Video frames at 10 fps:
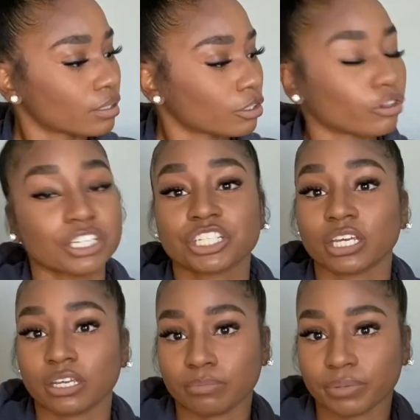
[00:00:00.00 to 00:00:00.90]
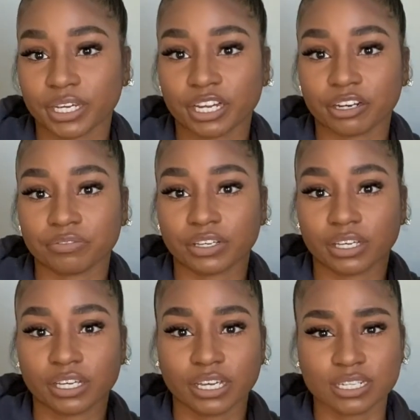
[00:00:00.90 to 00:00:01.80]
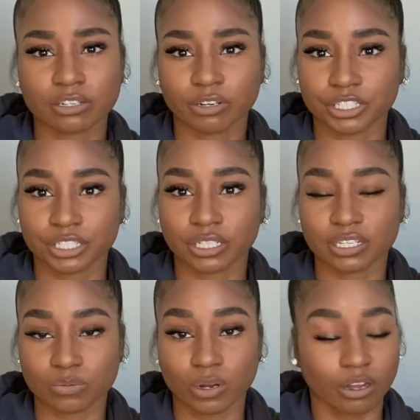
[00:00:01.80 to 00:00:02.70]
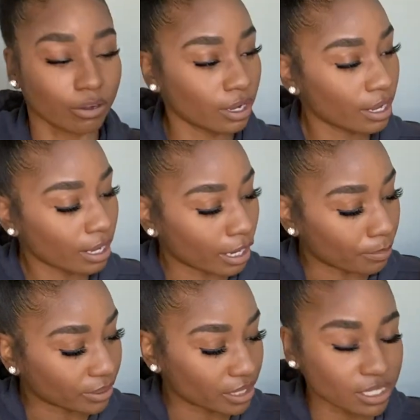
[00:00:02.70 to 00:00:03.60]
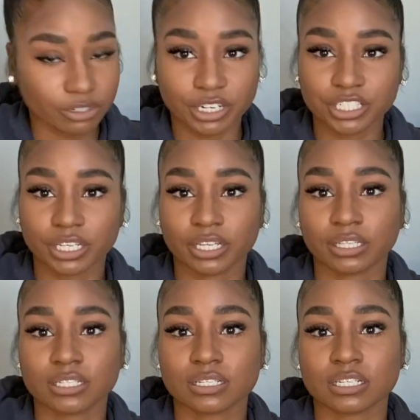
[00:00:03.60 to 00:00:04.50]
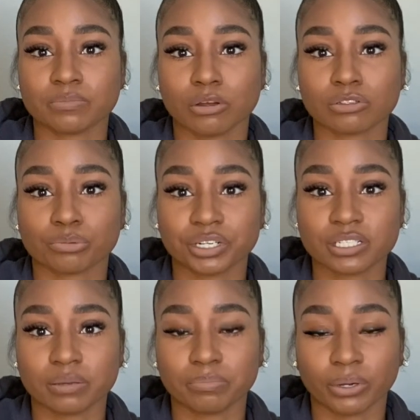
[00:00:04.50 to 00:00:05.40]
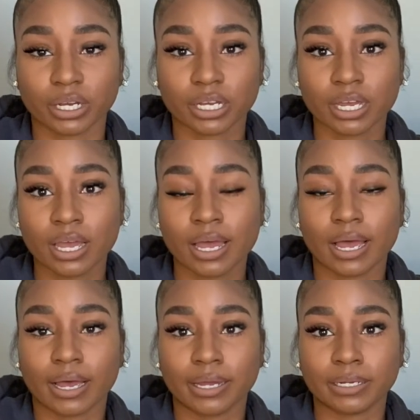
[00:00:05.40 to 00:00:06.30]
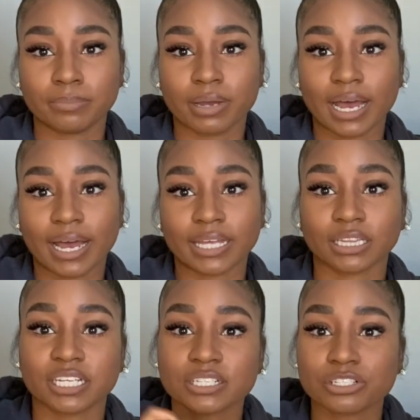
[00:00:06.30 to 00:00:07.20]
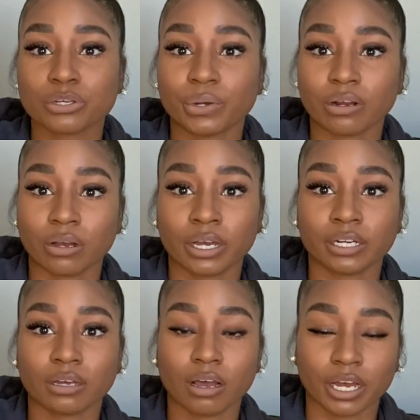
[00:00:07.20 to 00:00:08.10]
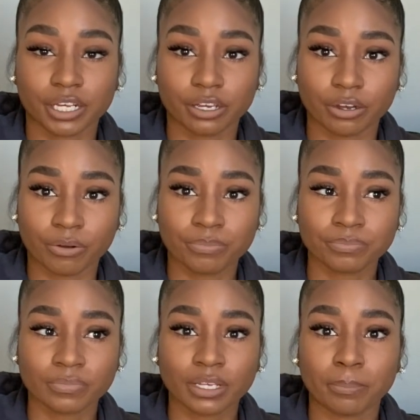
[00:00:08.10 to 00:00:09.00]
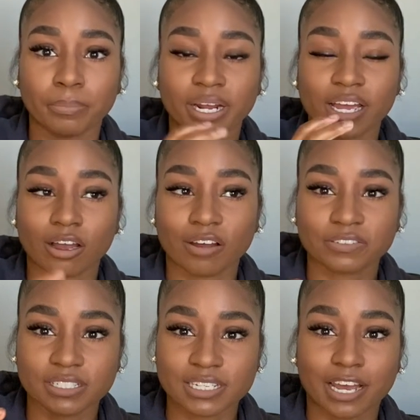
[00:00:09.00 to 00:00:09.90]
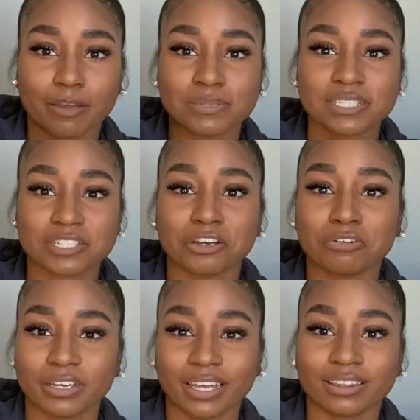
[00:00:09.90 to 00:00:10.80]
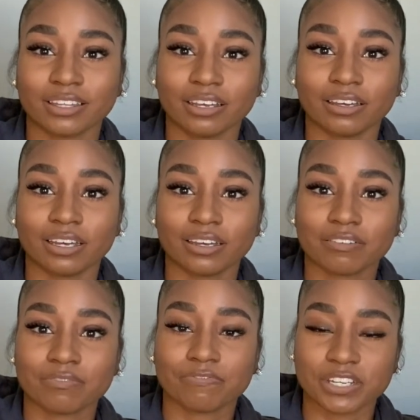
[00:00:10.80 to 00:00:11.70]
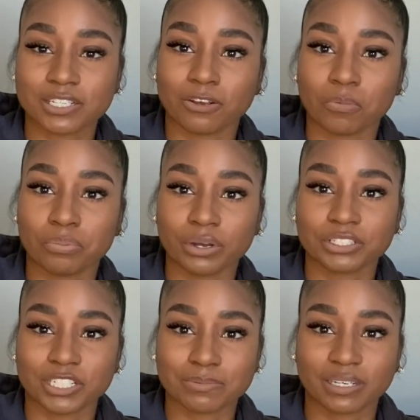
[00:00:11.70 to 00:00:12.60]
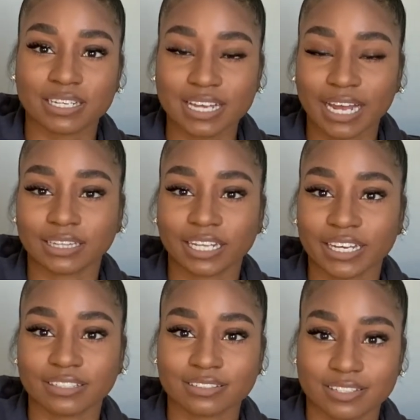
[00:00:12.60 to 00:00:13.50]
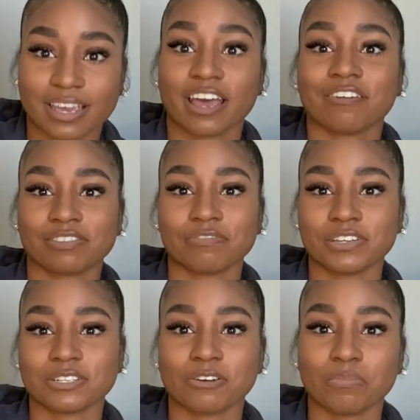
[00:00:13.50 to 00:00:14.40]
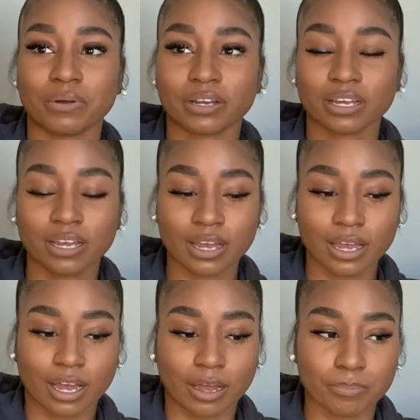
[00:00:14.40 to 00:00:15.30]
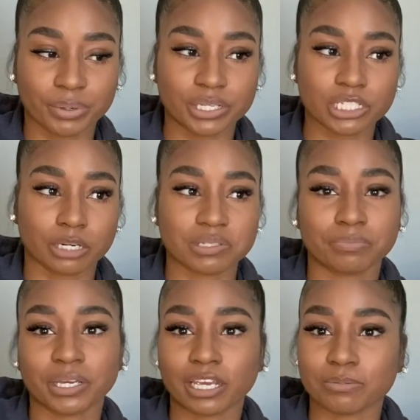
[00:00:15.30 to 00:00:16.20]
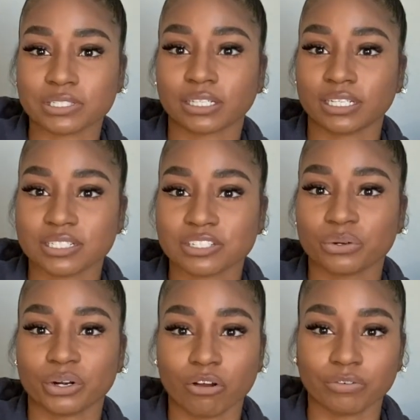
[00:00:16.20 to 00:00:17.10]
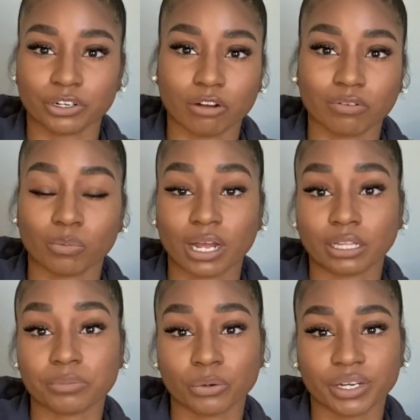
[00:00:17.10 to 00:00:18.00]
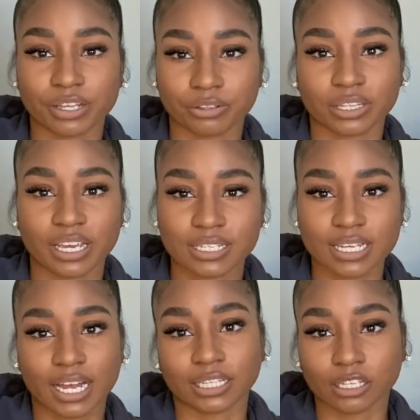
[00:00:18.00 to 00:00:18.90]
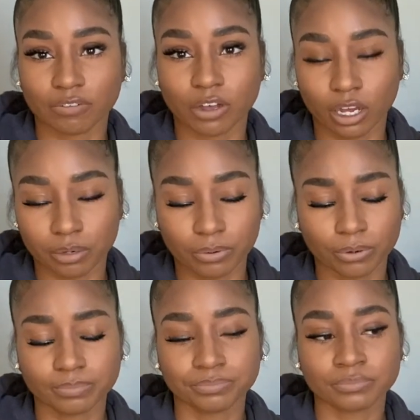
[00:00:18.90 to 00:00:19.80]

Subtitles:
Crushing It by Gary Vee. He has Crush It as well. But this is Crushing It. This is his most recent book. I listen to it on audio, but I oftentimes still get the physical book just because I like to have the physical book. But in terms of being able to listen to it over and over while I'm doing other things, I love Audible.